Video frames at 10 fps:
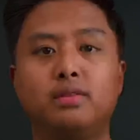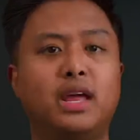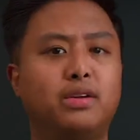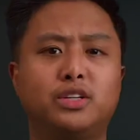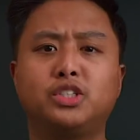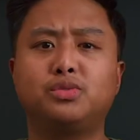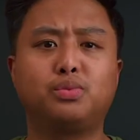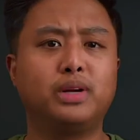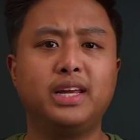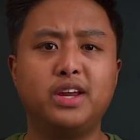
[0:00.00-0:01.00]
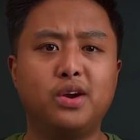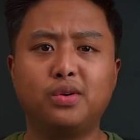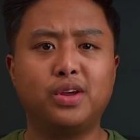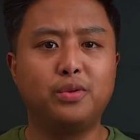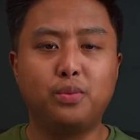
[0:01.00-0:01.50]
Now, there's really no
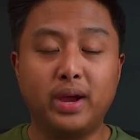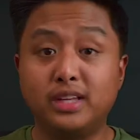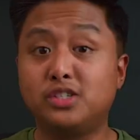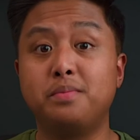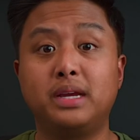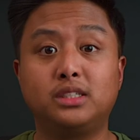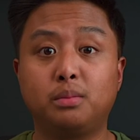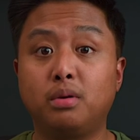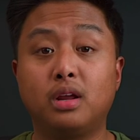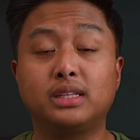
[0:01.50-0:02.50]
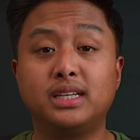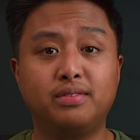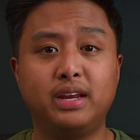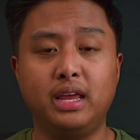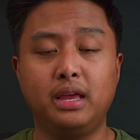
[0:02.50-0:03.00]
good way to measure
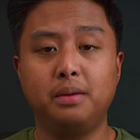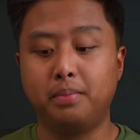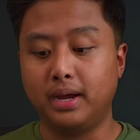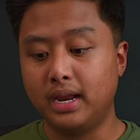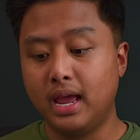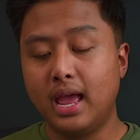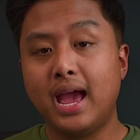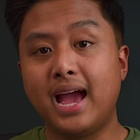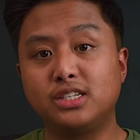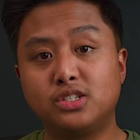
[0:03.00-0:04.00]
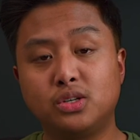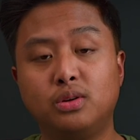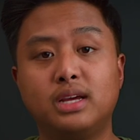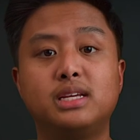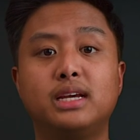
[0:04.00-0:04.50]
productivity, but as
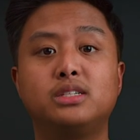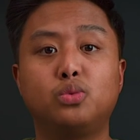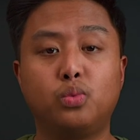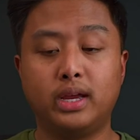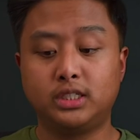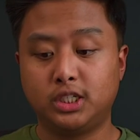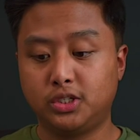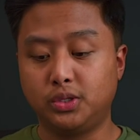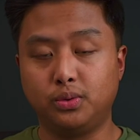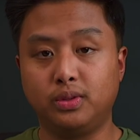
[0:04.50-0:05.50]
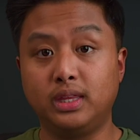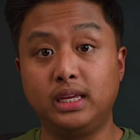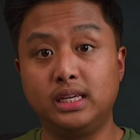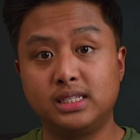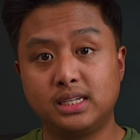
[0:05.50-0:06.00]
soon as I switched to
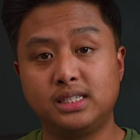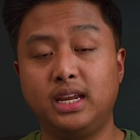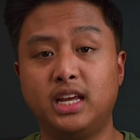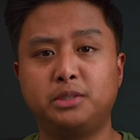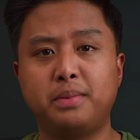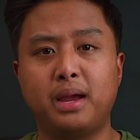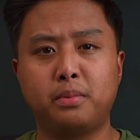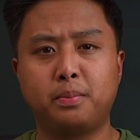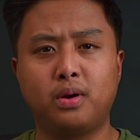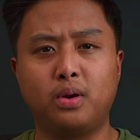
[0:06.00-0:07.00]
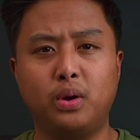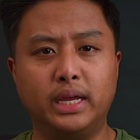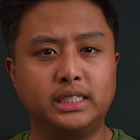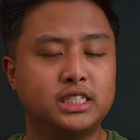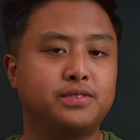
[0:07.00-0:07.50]
the 16 inch MacBook Pro,
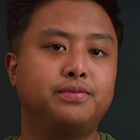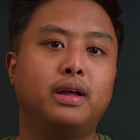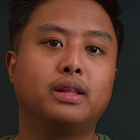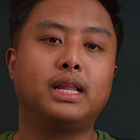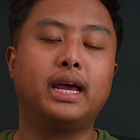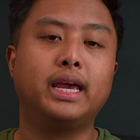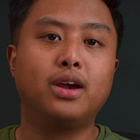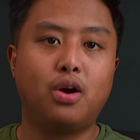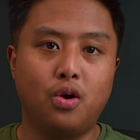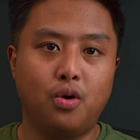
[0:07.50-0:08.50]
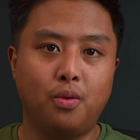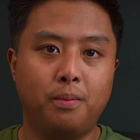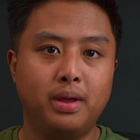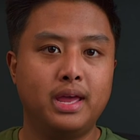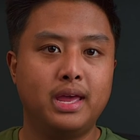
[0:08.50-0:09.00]
it just felt like home